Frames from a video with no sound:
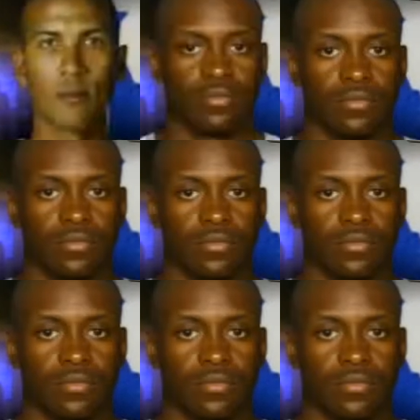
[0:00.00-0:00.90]

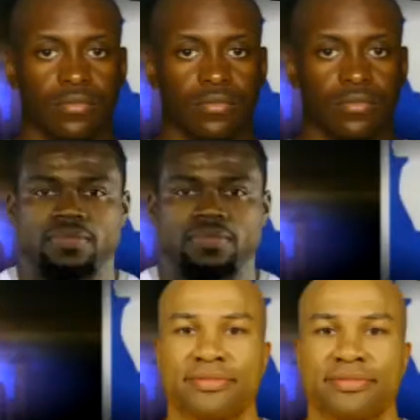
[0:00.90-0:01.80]

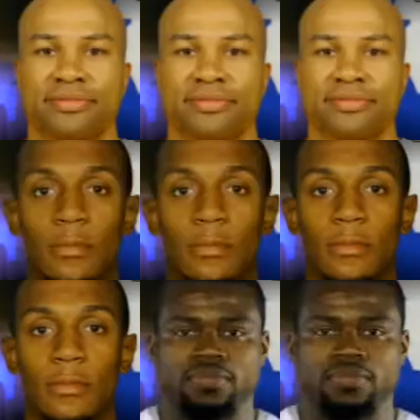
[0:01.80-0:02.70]

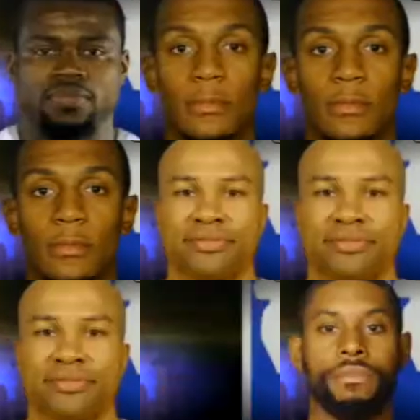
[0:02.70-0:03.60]

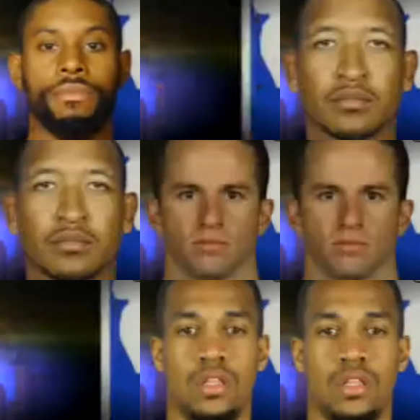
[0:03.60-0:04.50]

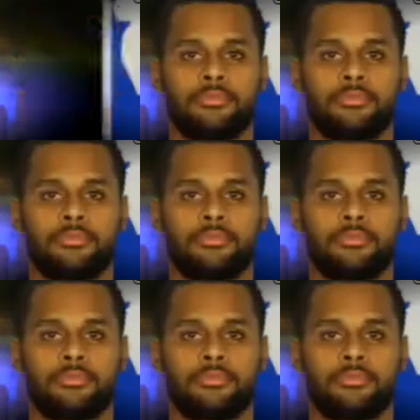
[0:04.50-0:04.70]
Nothing is said.